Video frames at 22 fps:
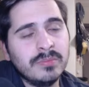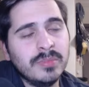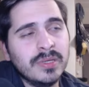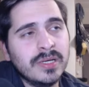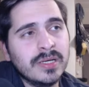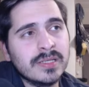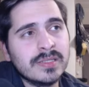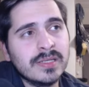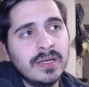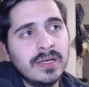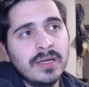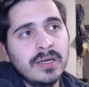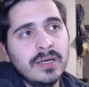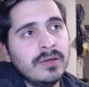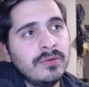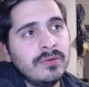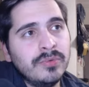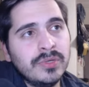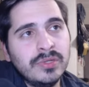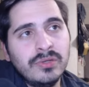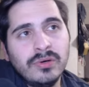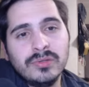Because
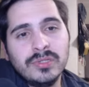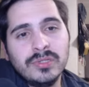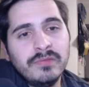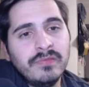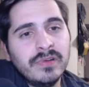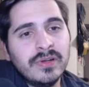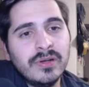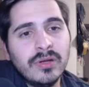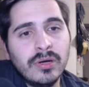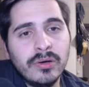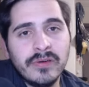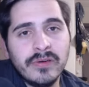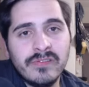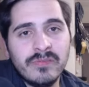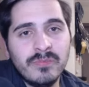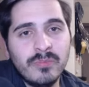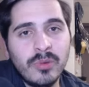we don't even know if